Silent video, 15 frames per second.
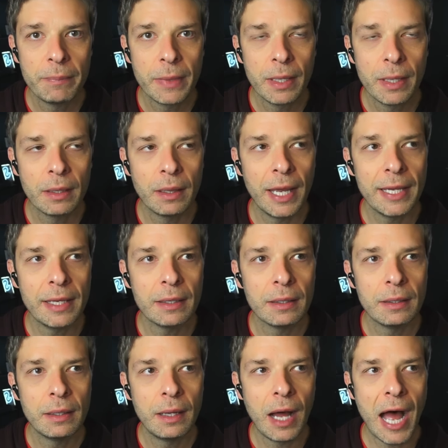like,
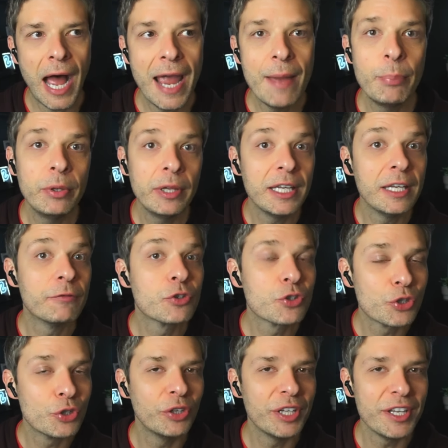I believe
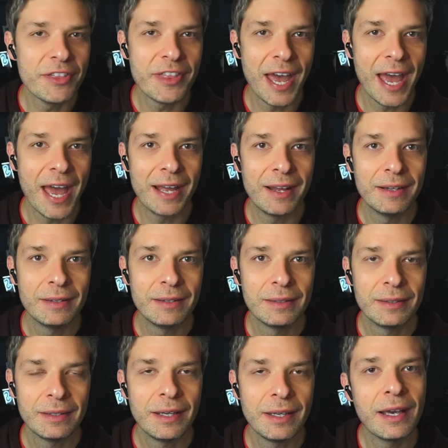truly that
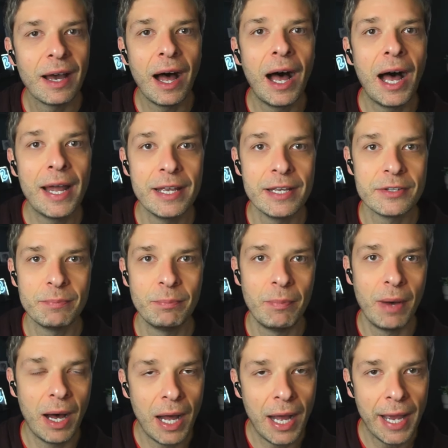God is
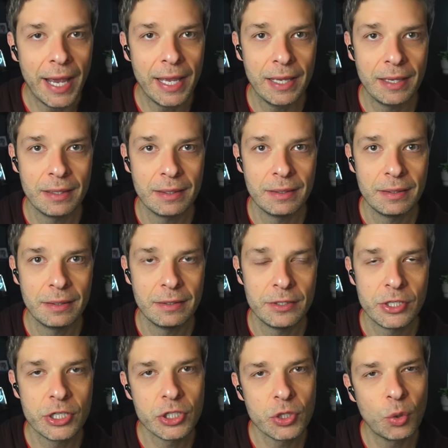my
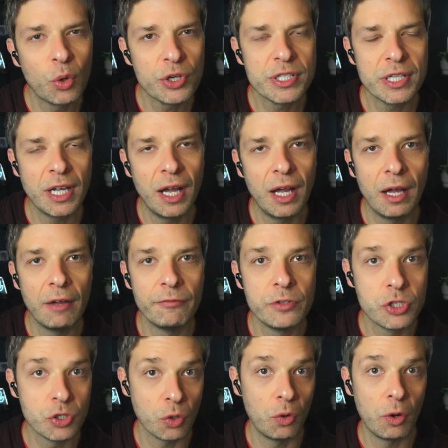source of
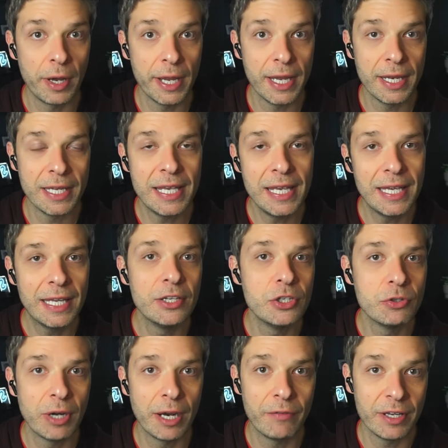joy, and he can
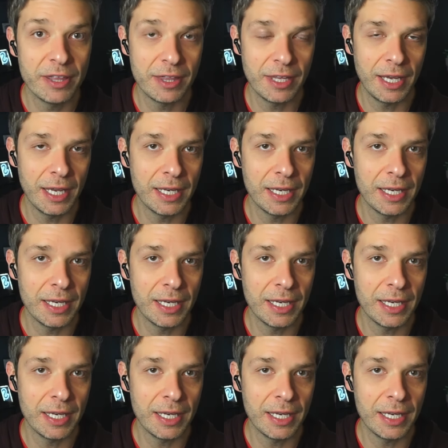do everything, and